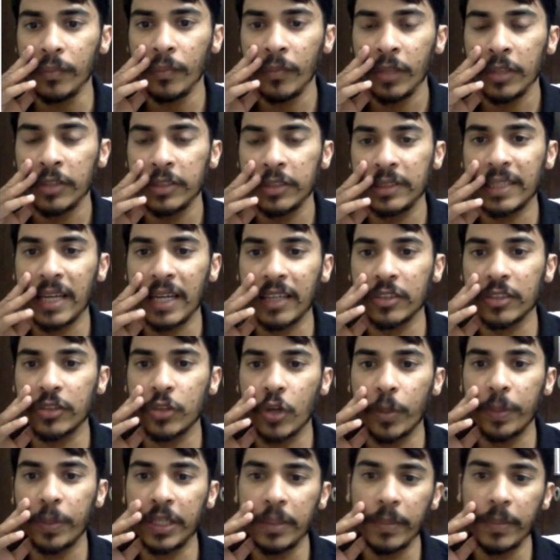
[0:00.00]
This is the
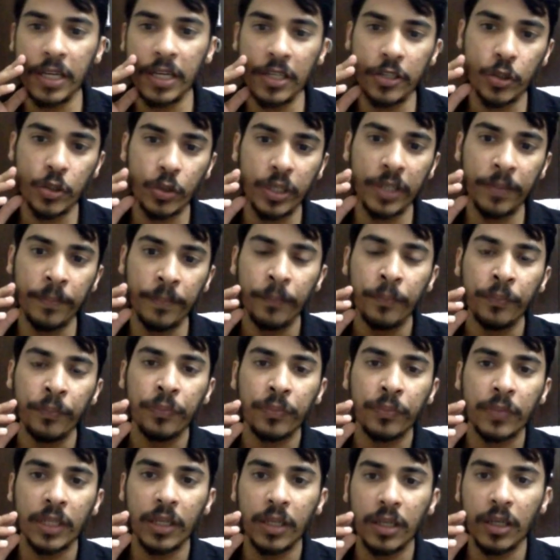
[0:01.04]
arthroscopic image showing
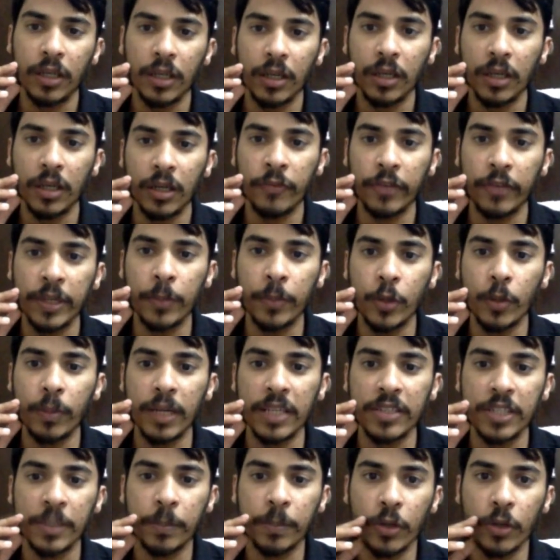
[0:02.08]

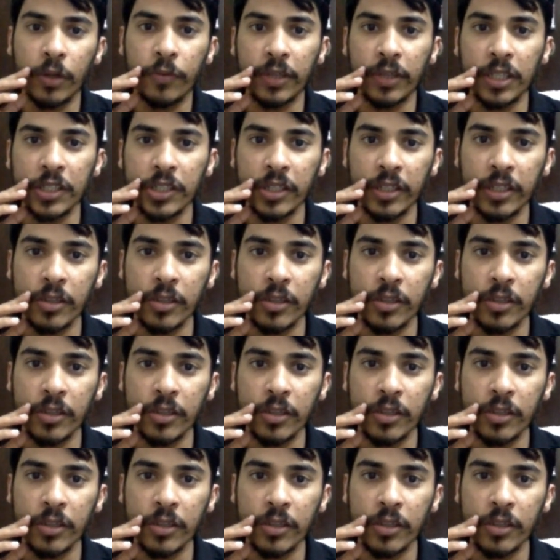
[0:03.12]
fibroblastic proliferation in